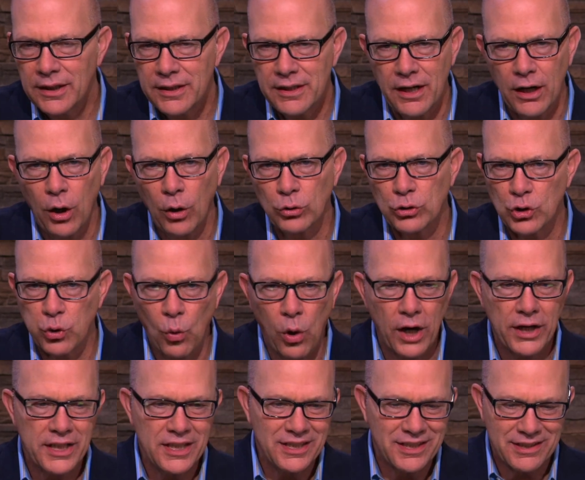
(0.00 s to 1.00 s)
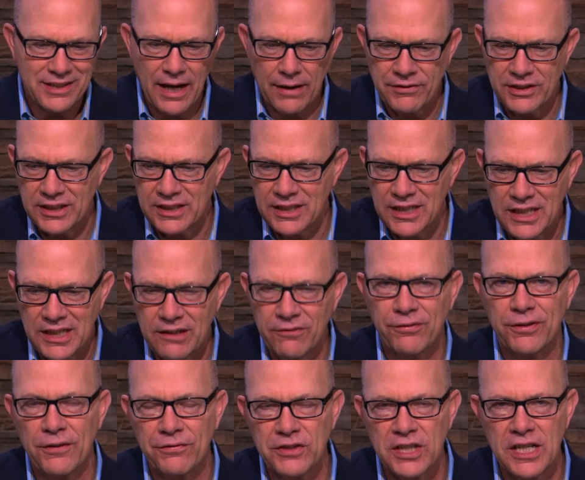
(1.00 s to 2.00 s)
you know, 20, 17,
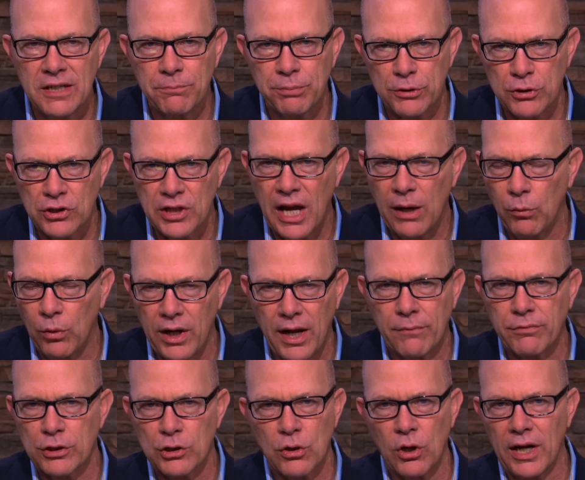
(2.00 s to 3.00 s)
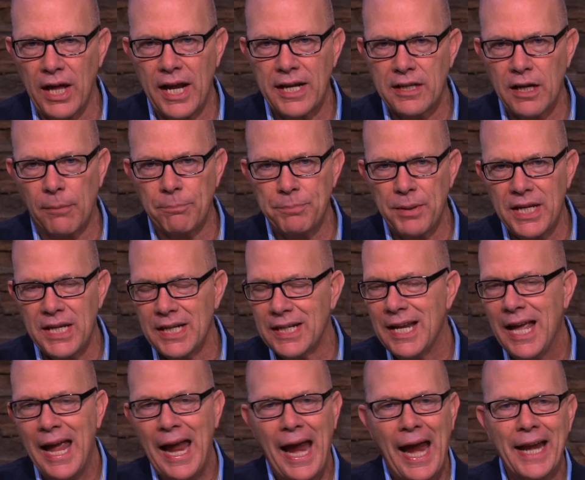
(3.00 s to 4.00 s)
15%, whatever it's going to end up
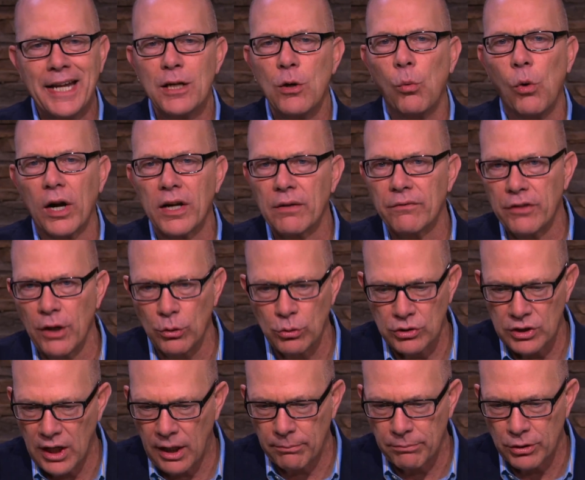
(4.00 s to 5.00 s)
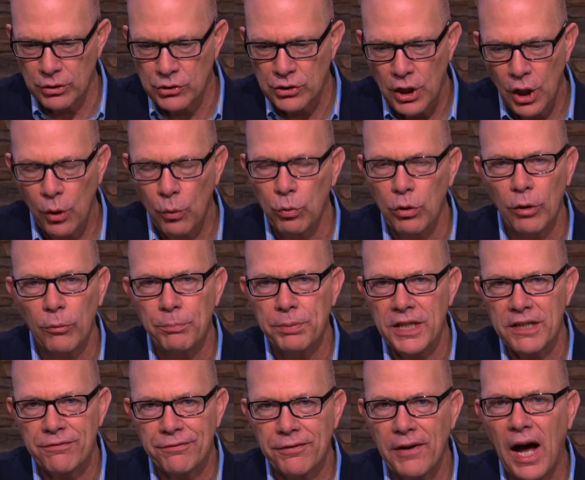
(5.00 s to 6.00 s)
being, any one of those numbers will
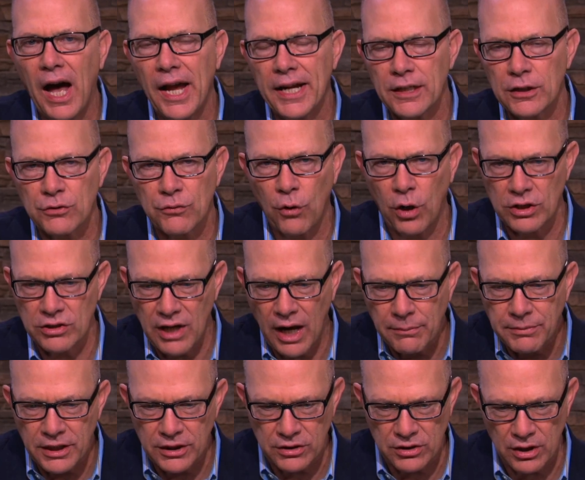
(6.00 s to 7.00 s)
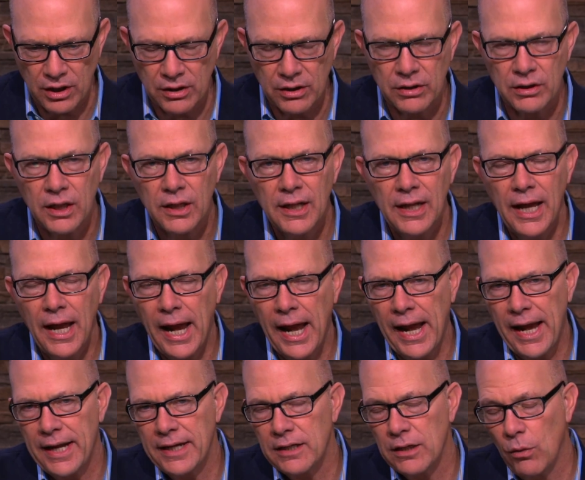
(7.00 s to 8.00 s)
be fine as far as I'm concerned.
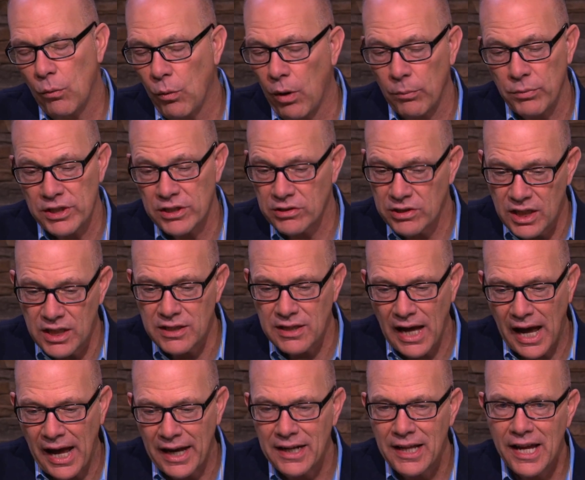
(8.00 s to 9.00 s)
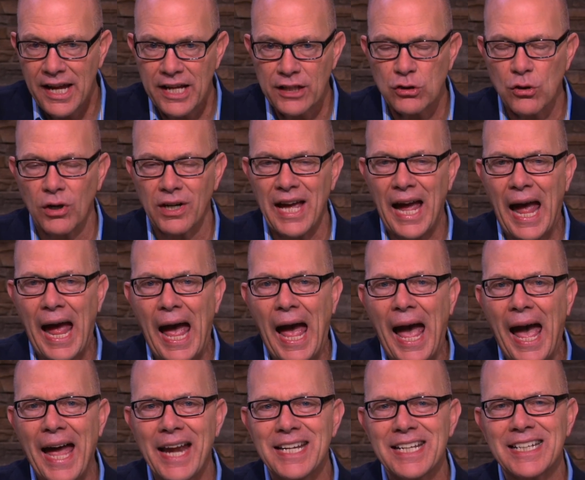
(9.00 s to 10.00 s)
And when we see that, it's going to
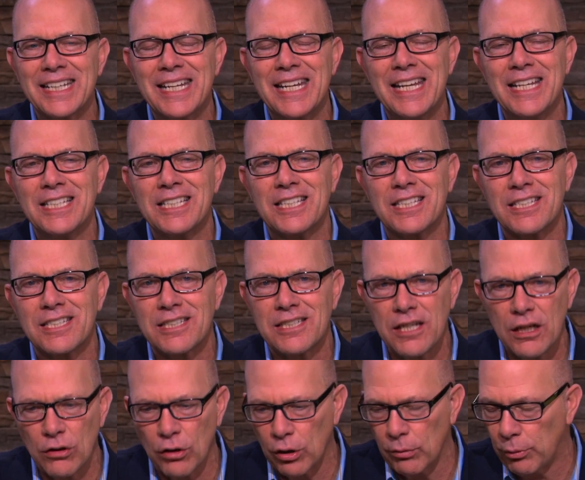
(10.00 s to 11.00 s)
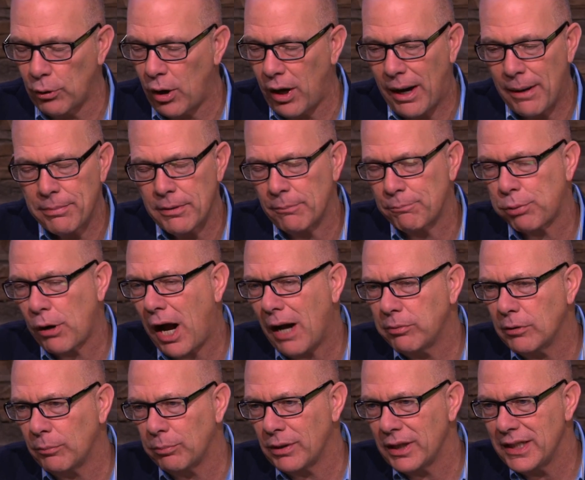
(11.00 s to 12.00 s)
add considerable,
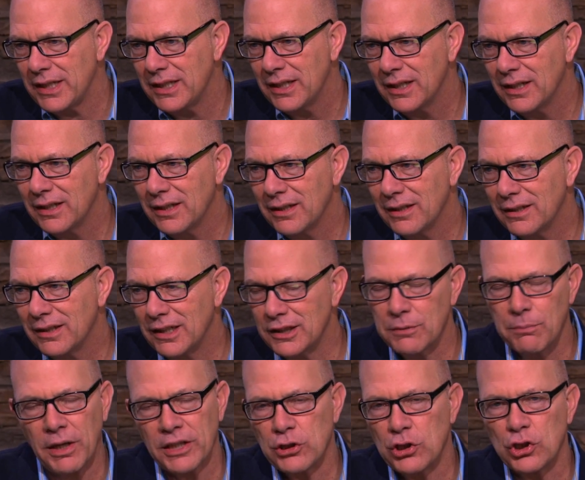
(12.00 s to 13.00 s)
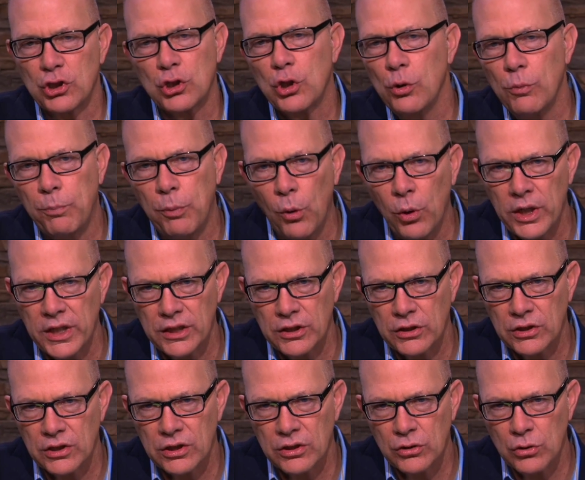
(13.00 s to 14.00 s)
probably as much as two
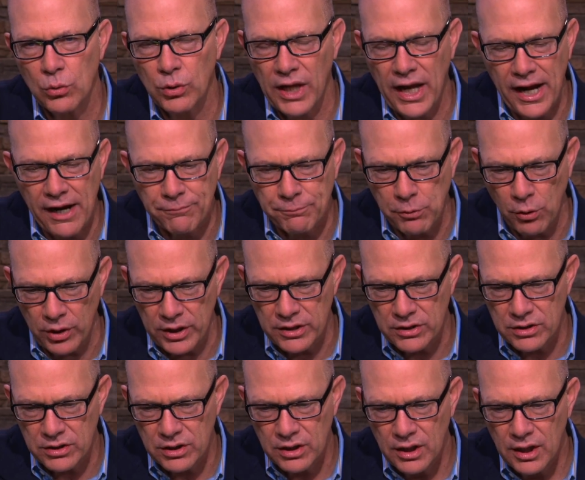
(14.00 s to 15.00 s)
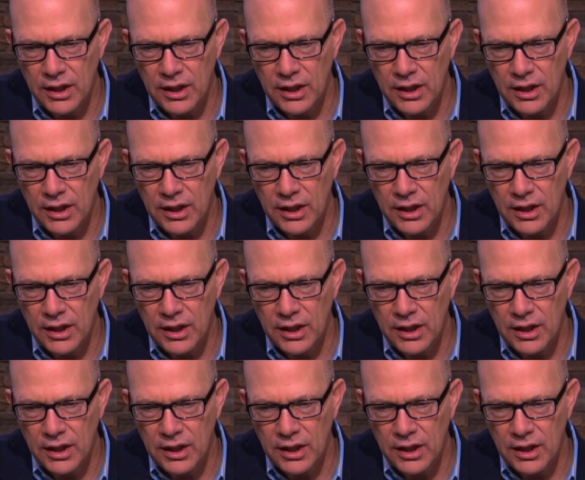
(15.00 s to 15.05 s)
points, two and a half points